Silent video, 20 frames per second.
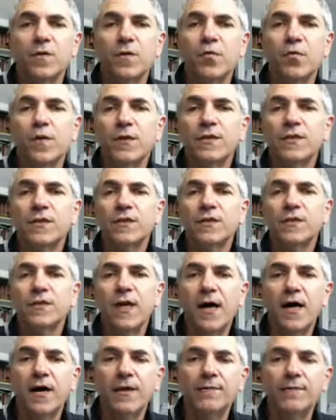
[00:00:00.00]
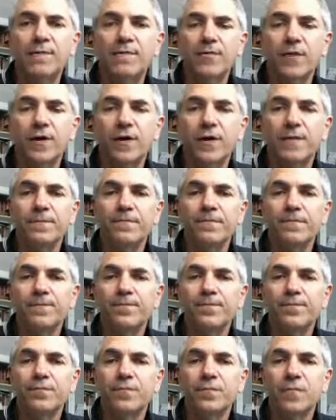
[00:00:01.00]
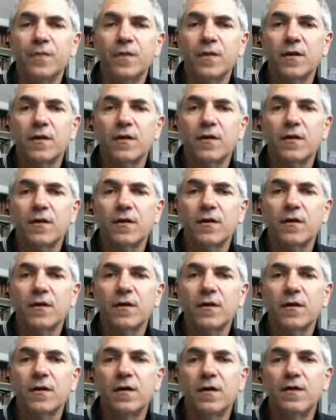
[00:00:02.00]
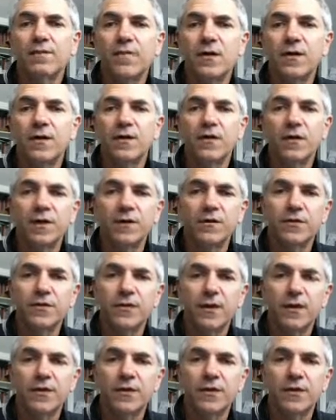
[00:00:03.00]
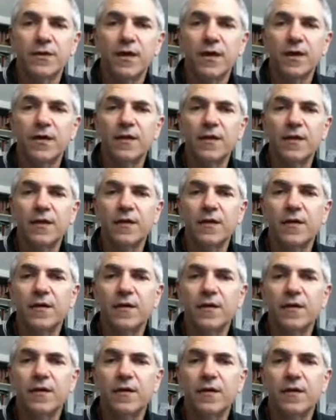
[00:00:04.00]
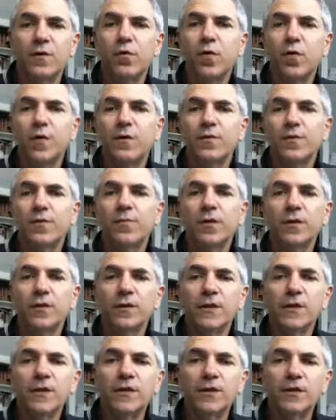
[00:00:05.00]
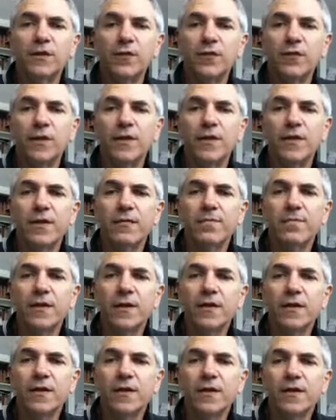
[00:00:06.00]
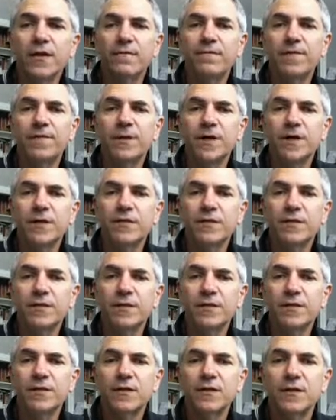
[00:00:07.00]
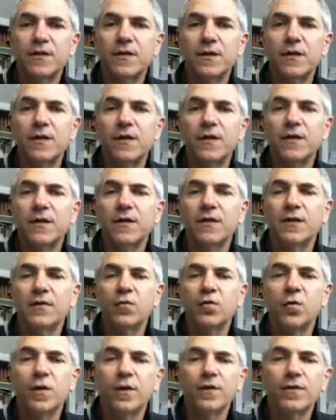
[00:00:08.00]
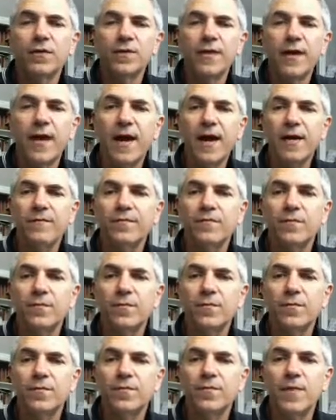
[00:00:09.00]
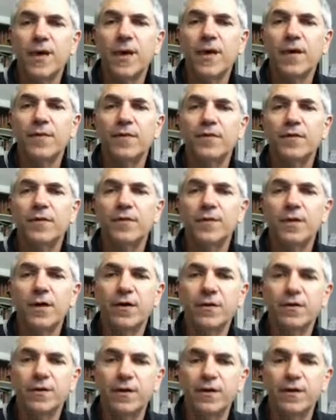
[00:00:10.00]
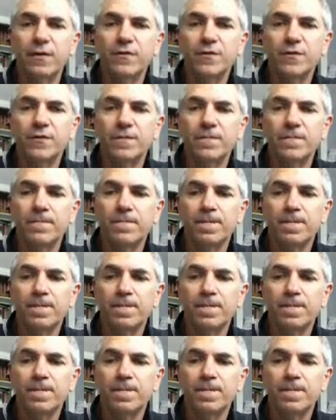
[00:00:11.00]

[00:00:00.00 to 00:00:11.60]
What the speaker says: What is the time frame of the genocide? And what are the political and the media effects? And what are the aftermath narratives?